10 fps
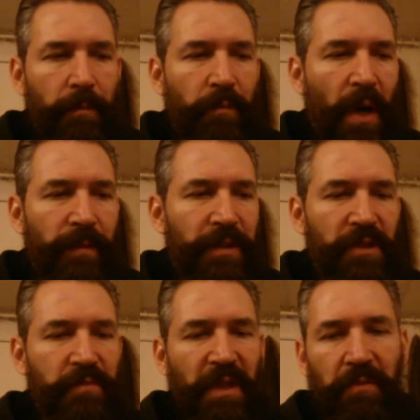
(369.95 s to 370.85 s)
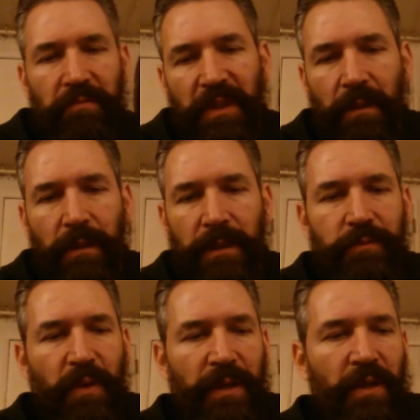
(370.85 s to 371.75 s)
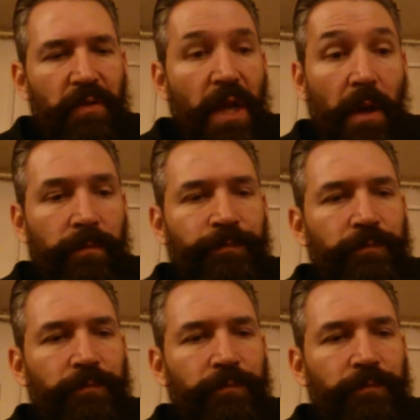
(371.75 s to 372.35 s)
probably just me. You know, I probably don't know.